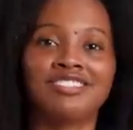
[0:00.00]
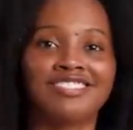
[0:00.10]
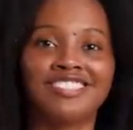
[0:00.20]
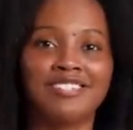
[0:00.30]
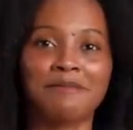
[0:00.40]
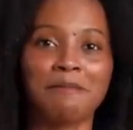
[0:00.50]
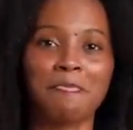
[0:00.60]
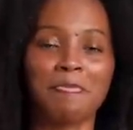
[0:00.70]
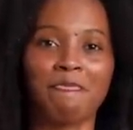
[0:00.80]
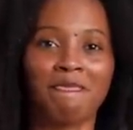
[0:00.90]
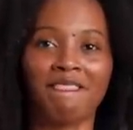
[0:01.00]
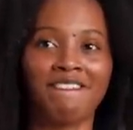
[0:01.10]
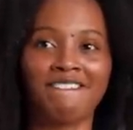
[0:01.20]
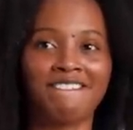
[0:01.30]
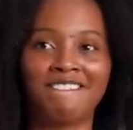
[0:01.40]
Okay, okay,
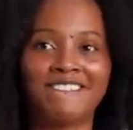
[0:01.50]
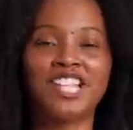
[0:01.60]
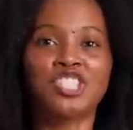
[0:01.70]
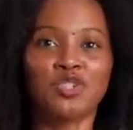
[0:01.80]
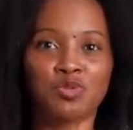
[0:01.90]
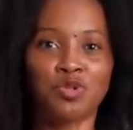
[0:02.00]
okay. Because it's the